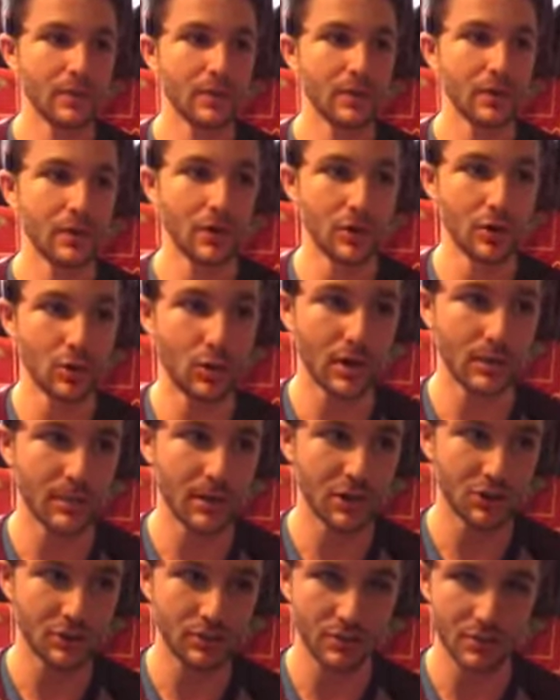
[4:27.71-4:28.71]
You want to
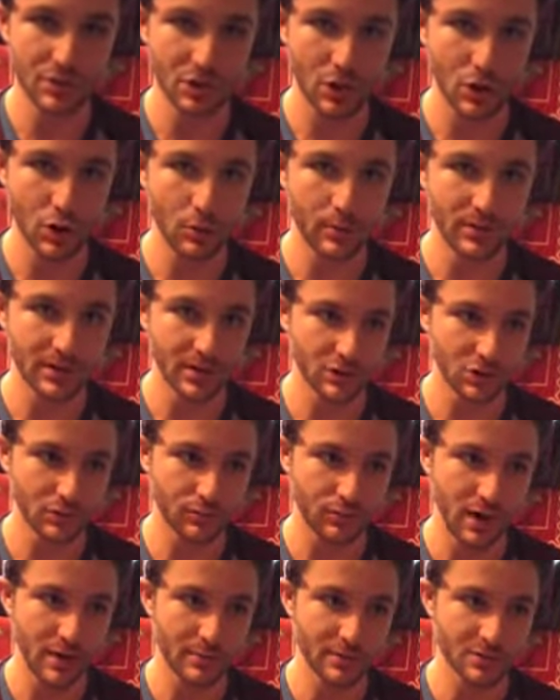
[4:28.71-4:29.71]
make sure there's no potential
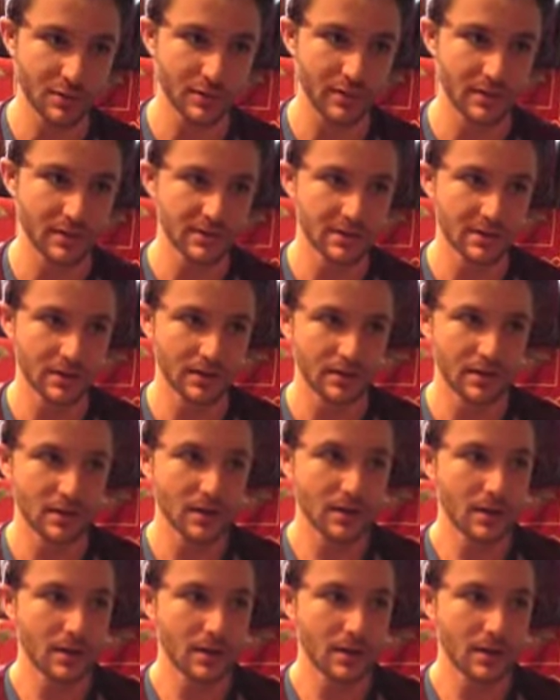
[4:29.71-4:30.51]
problems with this thing.